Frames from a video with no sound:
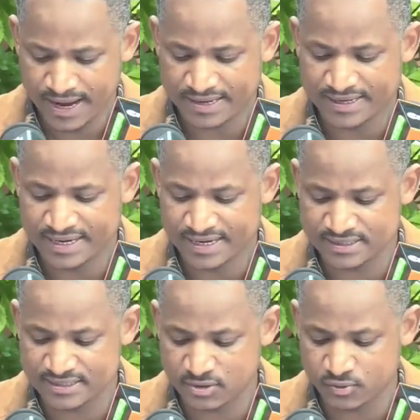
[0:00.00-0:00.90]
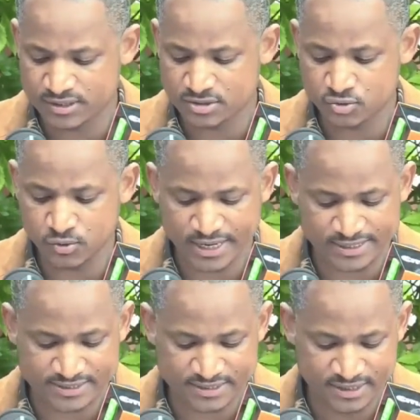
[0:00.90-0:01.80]
and direct requests to
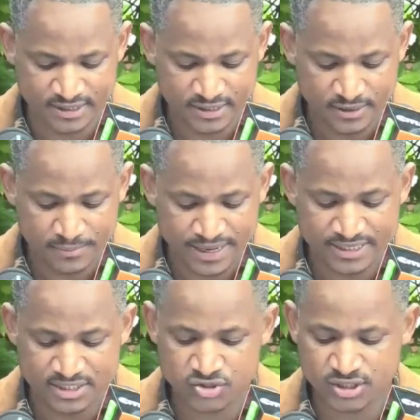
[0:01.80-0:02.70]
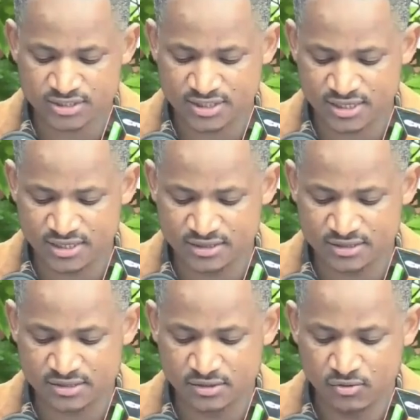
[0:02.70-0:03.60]
us by distressed
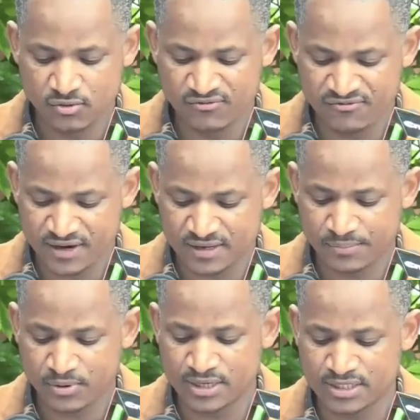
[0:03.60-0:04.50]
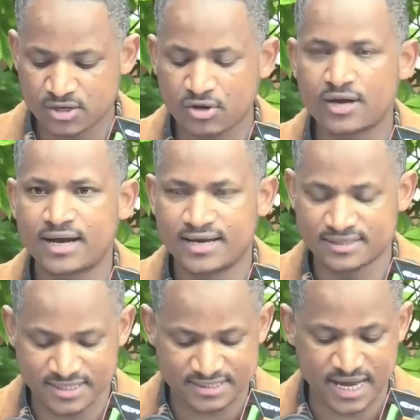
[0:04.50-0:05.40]
Kenyans who feel the political
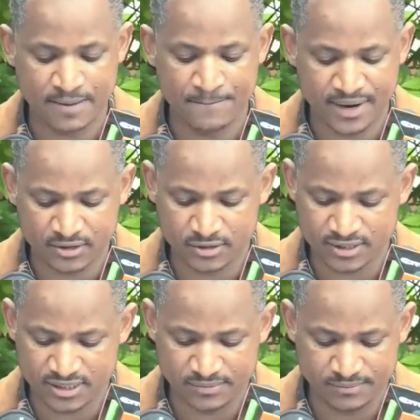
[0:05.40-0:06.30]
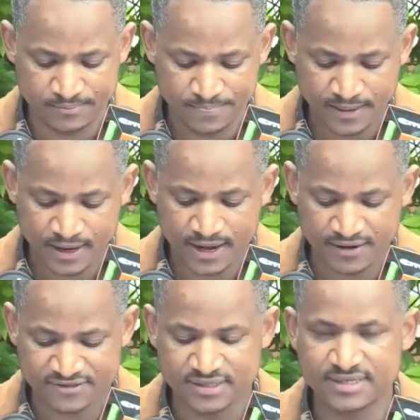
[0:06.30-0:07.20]
class has abandoned them
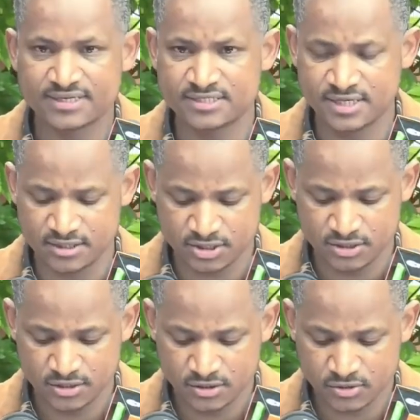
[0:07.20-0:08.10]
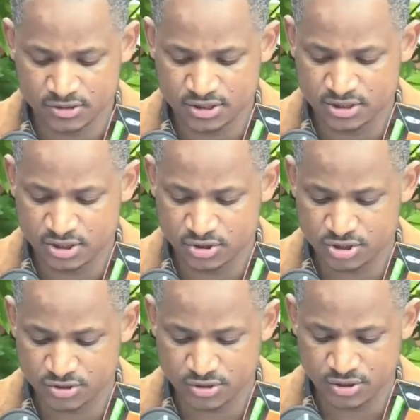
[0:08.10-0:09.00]
after the recent
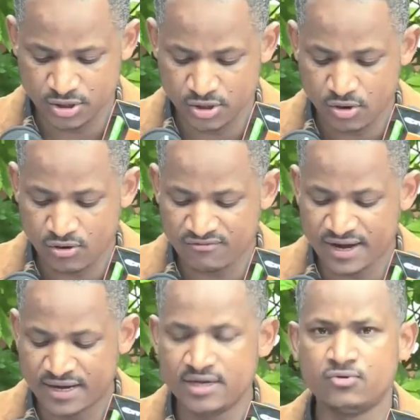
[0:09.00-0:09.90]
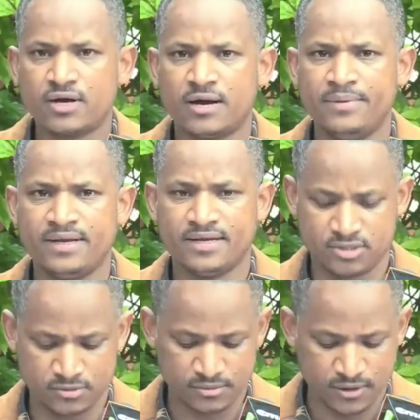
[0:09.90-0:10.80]
constitution of a new
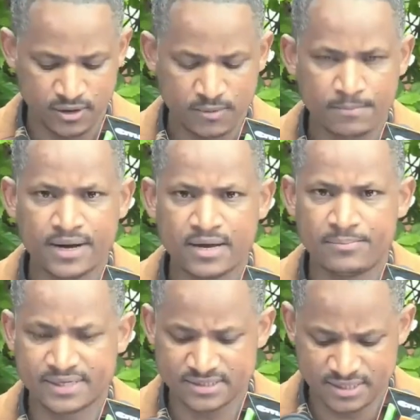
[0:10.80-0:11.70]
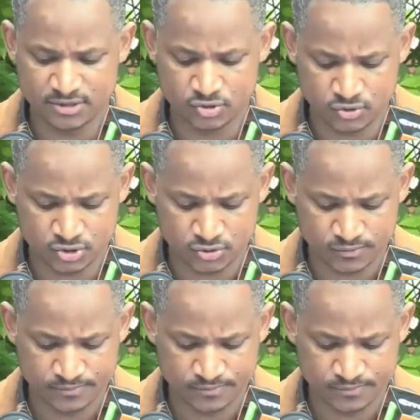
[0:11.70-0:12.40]
cabinet by President Ruto.